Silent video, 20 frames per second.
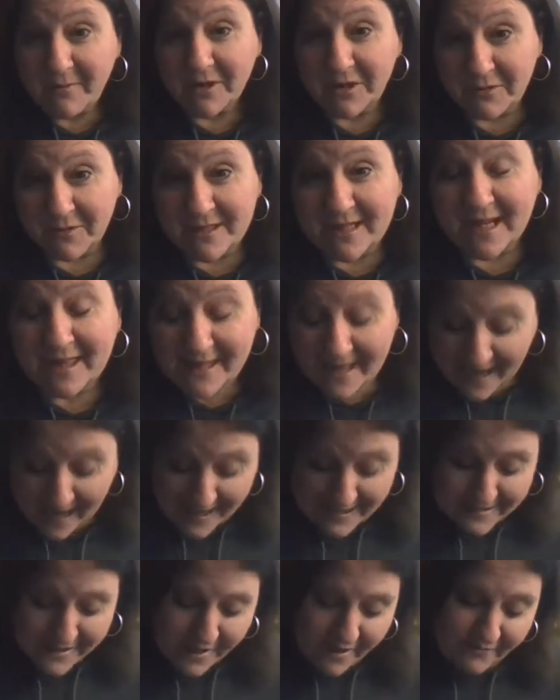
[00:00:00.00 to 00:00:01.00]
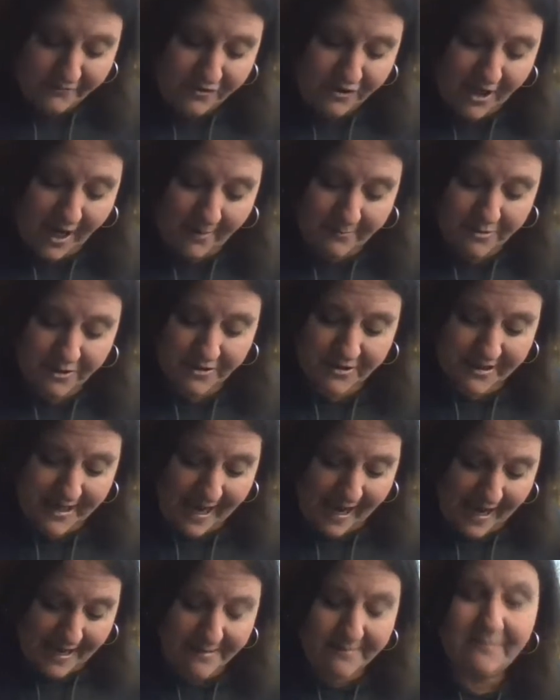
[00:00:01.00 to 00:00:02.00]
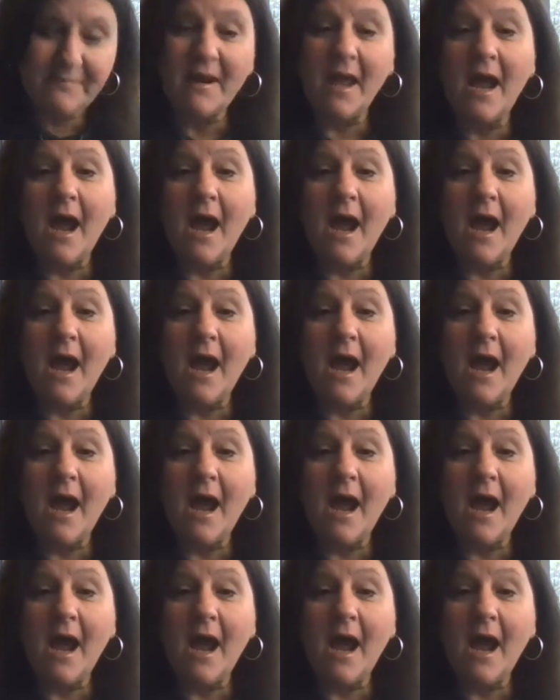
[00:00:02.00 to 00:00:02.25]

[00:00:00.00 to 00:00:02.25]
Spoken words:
which was at the end of chapter 10,